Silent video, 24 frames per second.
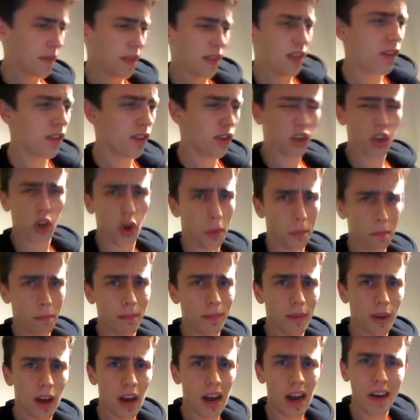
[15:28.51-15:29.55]
the sum,
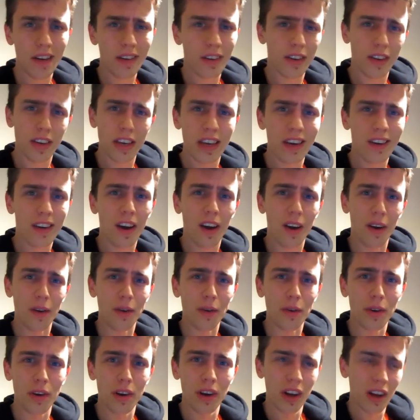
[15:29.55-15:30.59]
how does he
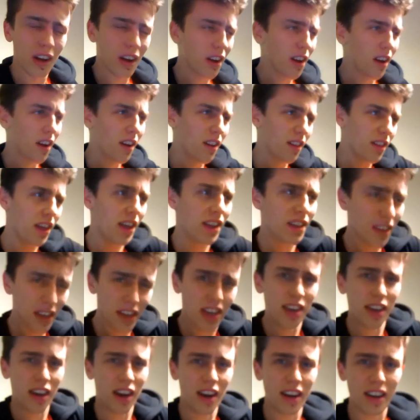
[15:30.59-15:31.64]
know that this
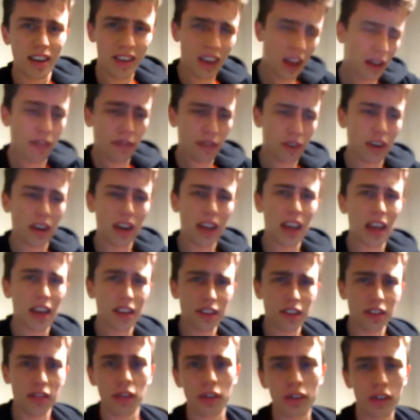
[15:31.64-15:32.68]
guy definitely
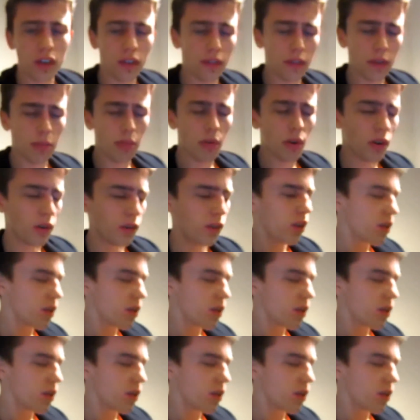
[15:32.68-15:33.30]
hasn't crossed off his product?